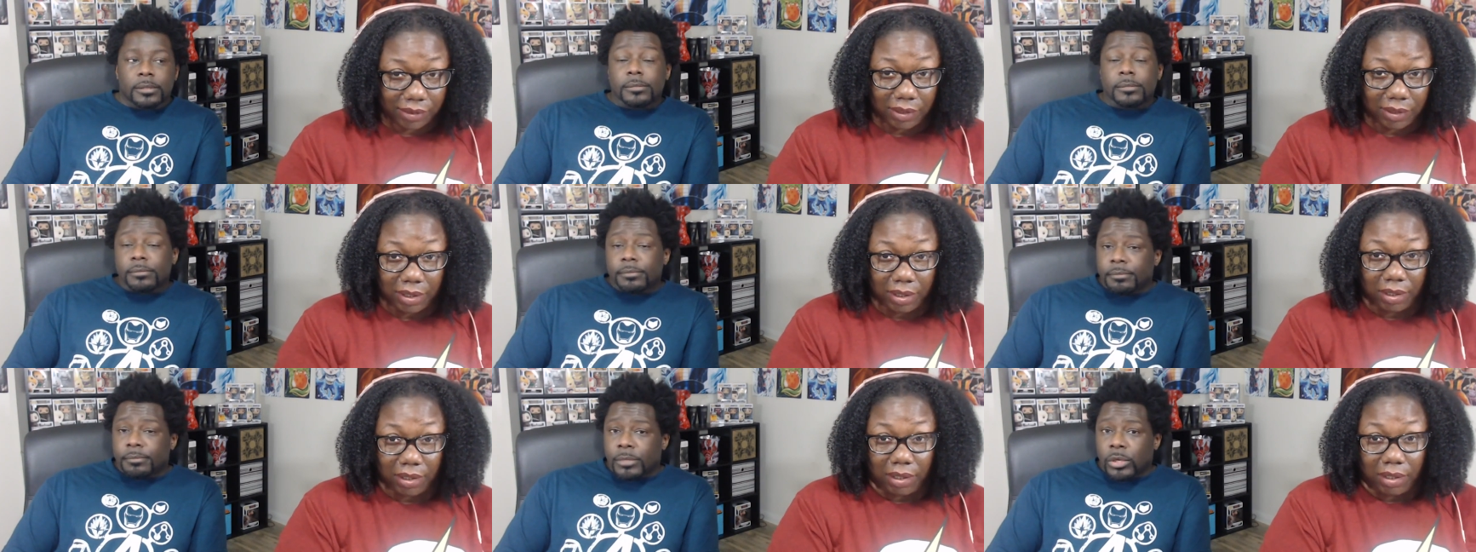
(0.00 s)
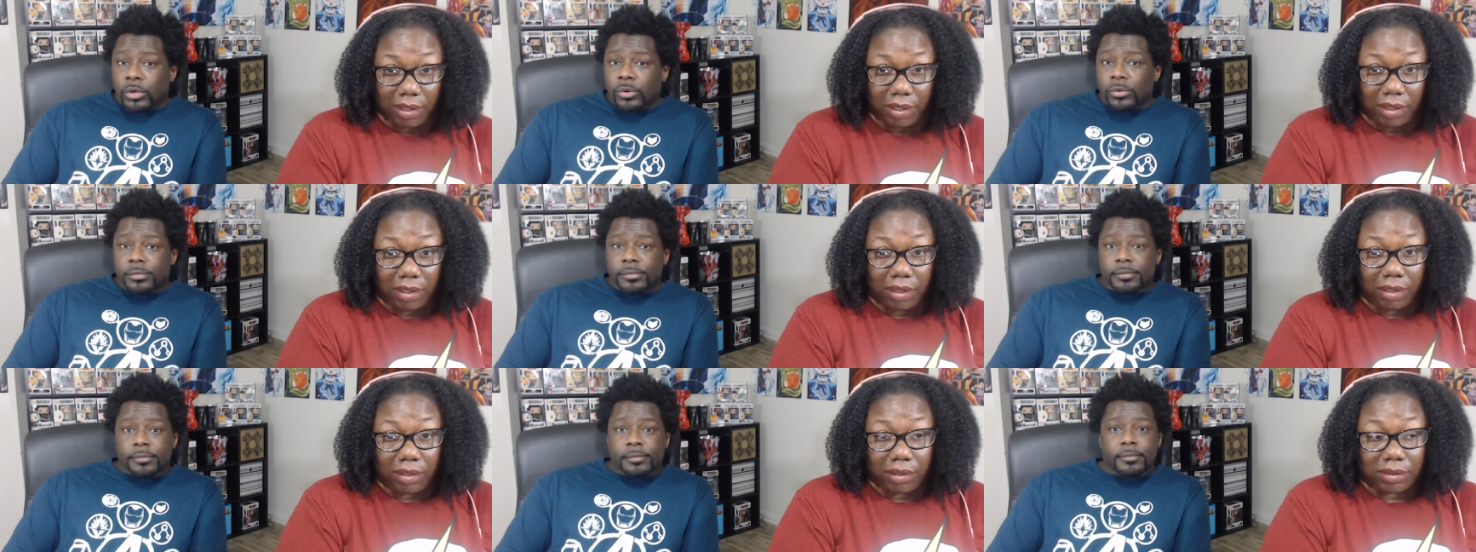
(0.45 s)
Speaker 1: Boom.
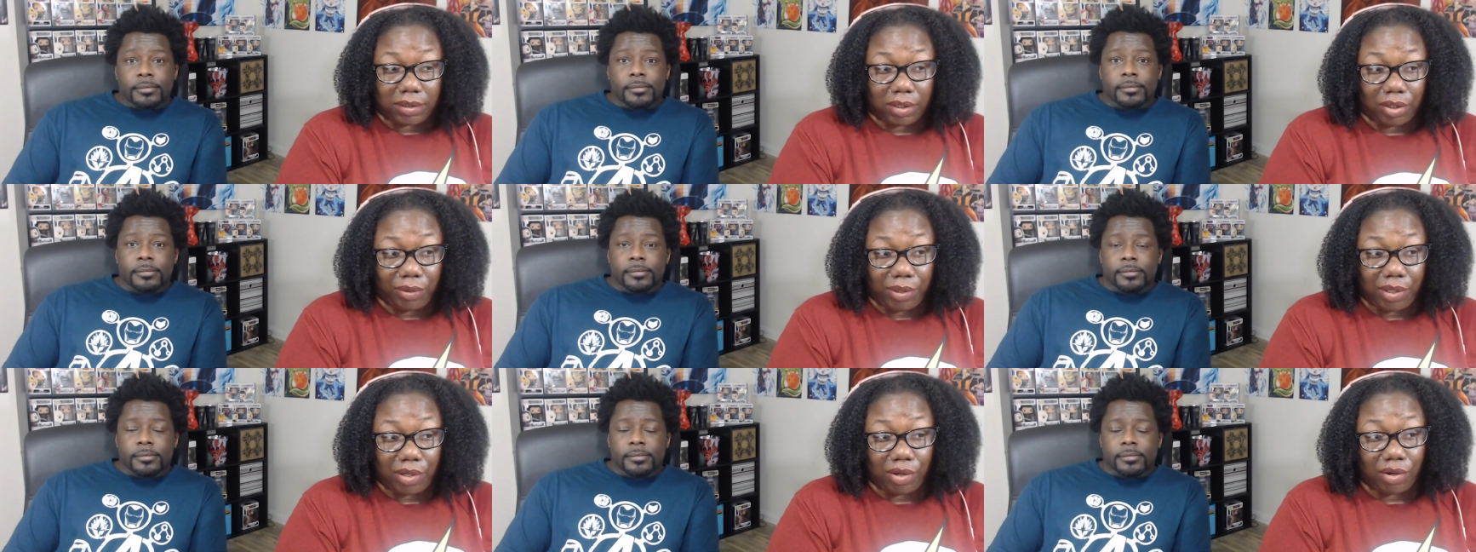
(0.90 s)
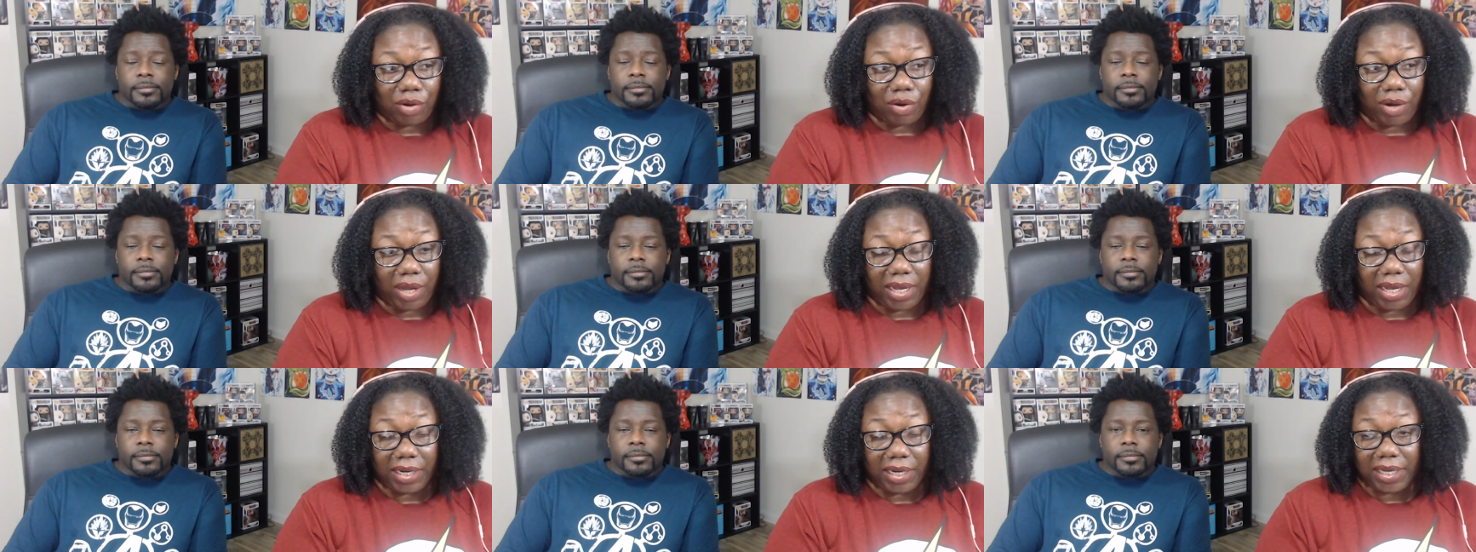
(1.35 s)
So we're gonna go ahead
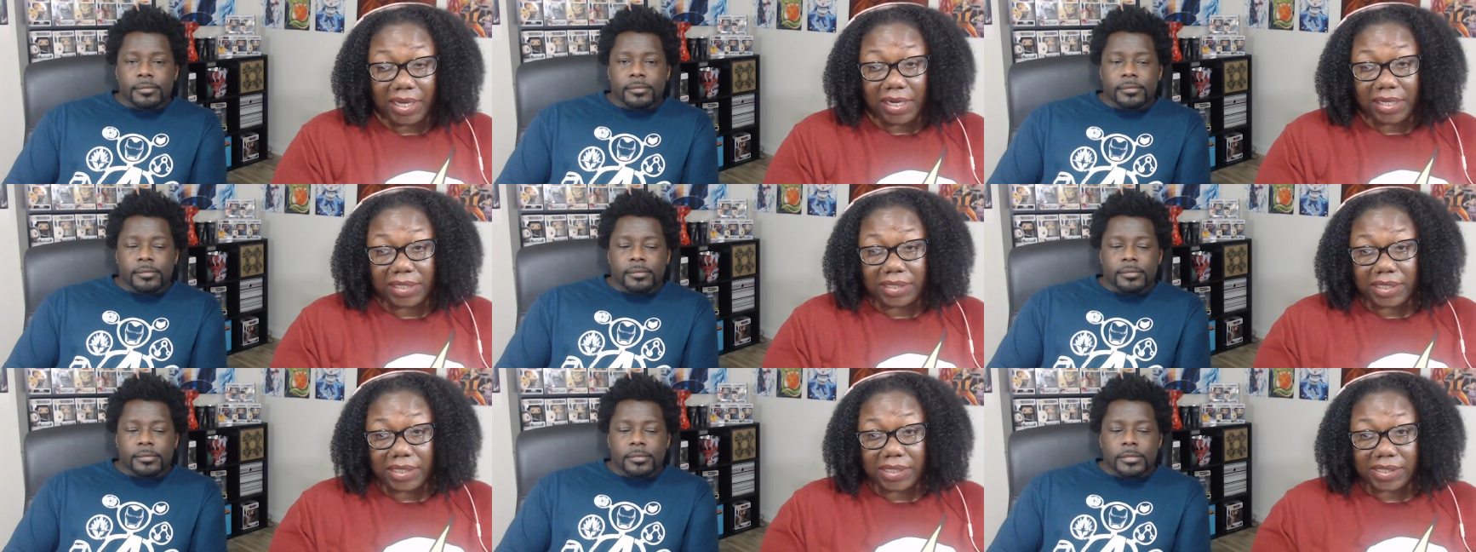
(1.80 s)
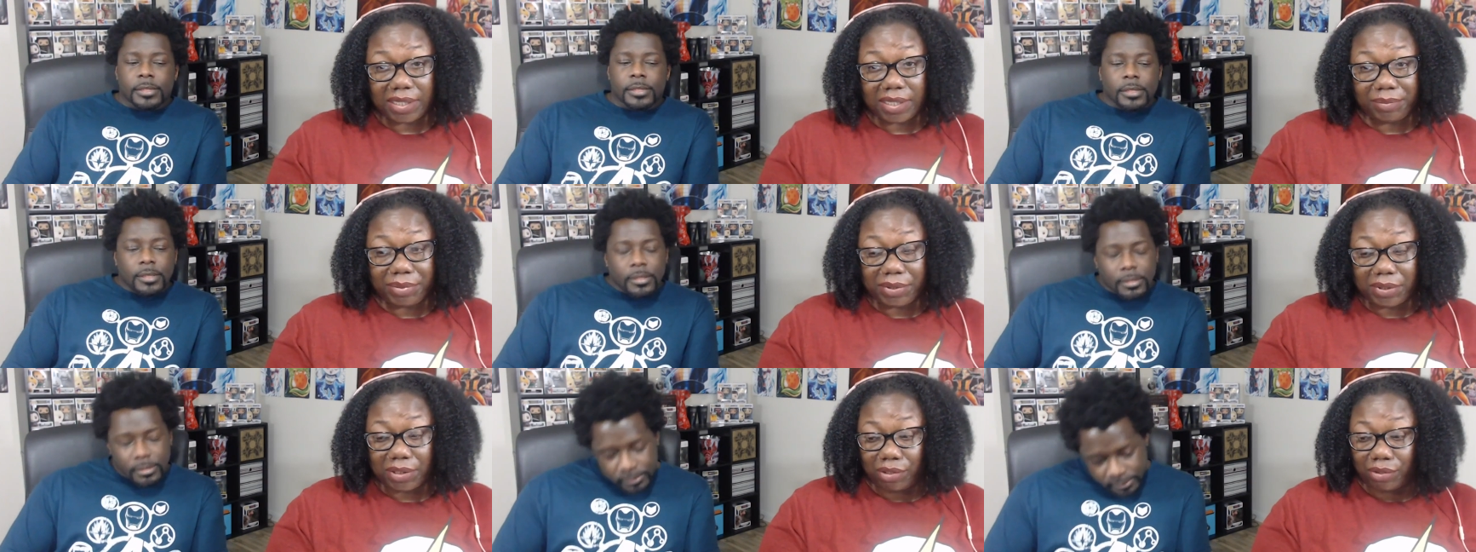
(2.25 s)
and get into this
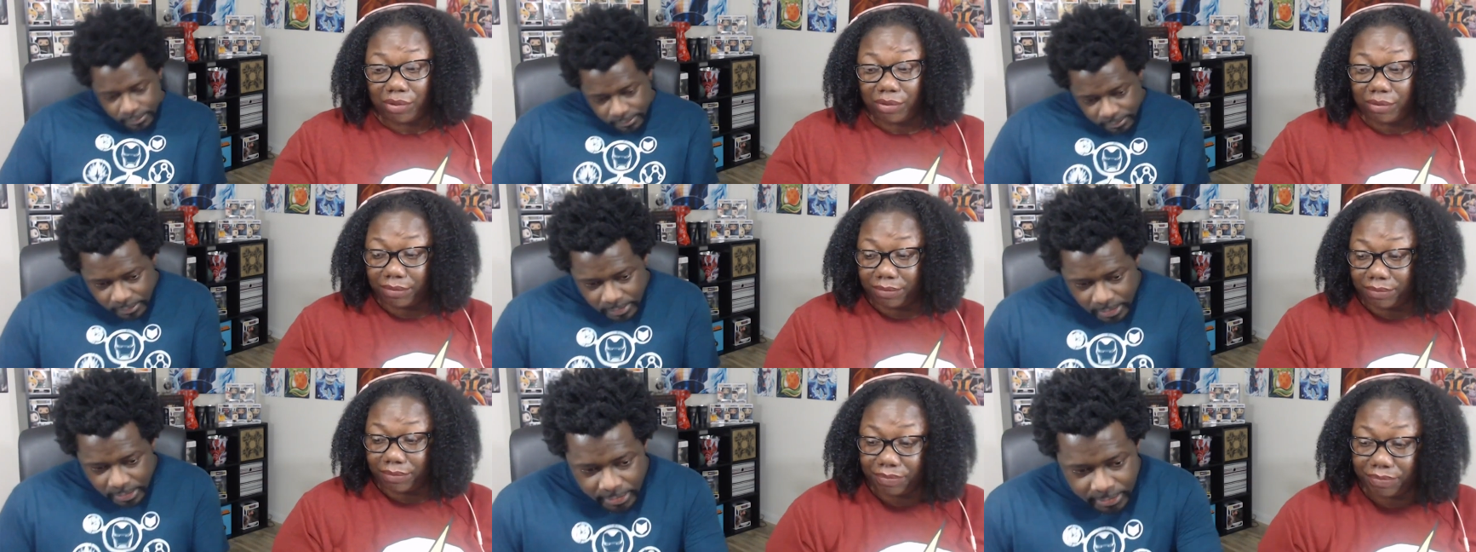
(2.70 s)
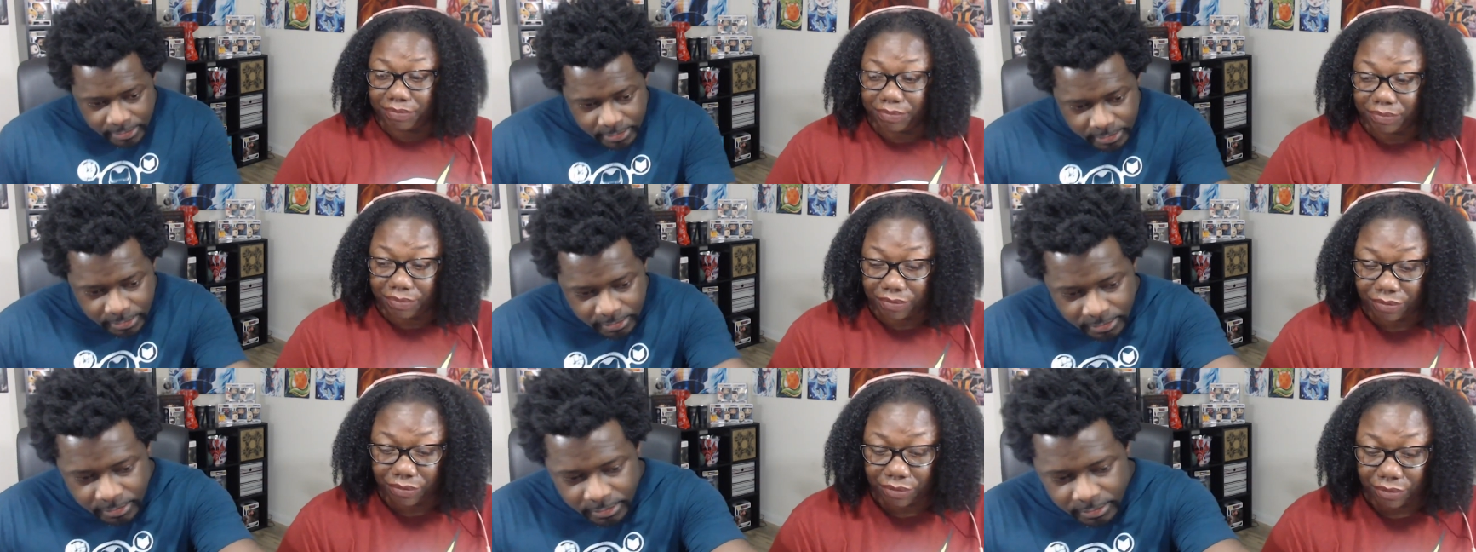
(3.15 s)

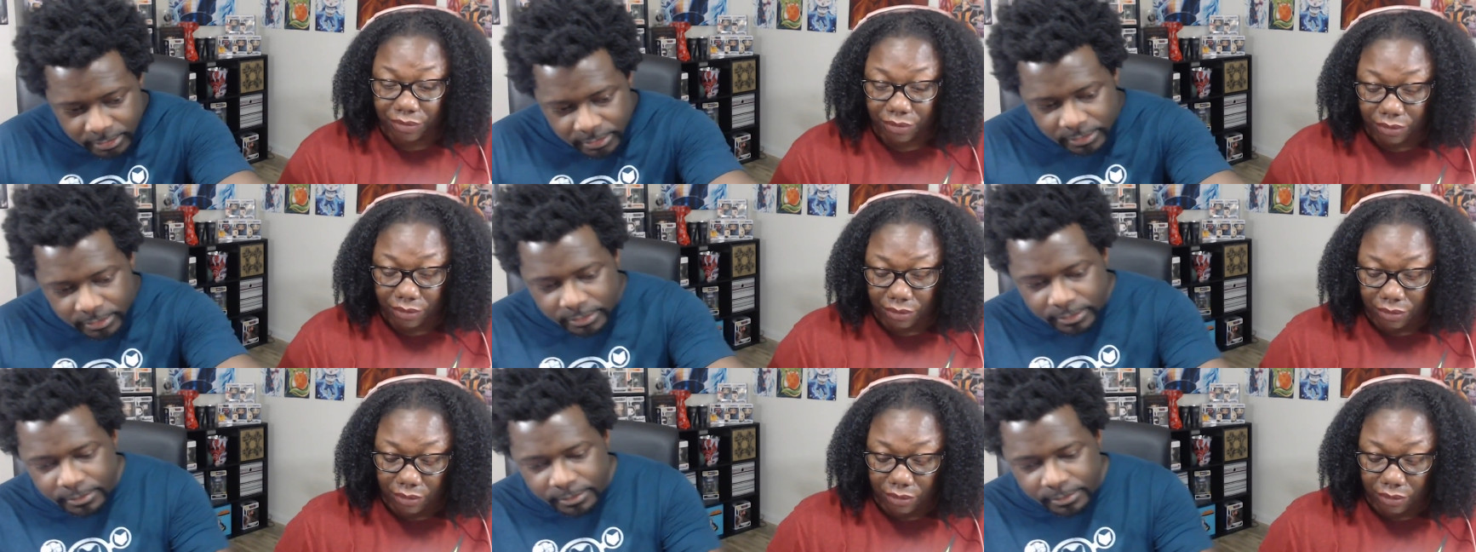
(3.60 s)
episode.